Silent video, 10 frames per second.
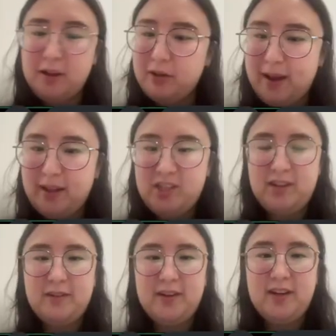as a color
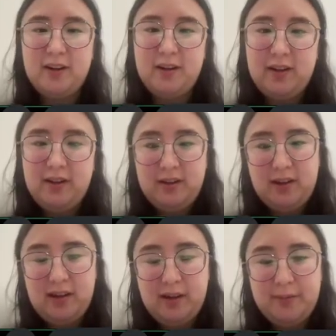palette generator.
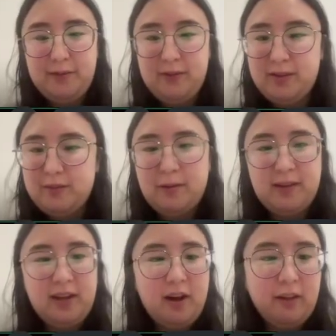So if you just
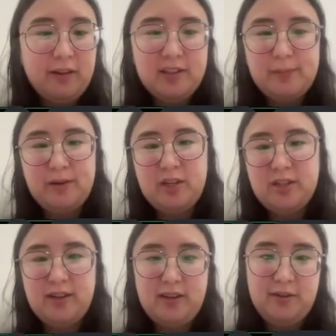want like color
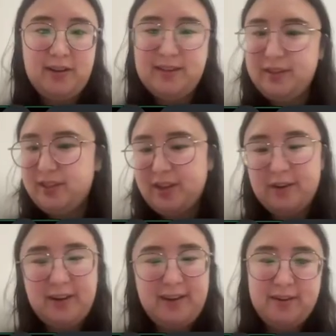inspiration, you could easily
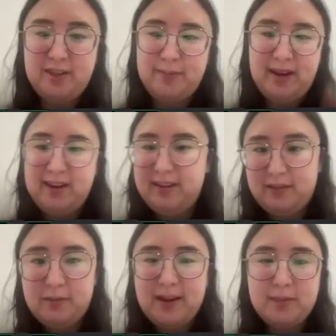generate it just by
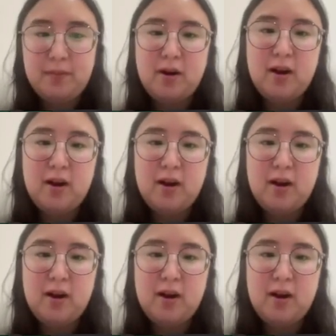hitting the space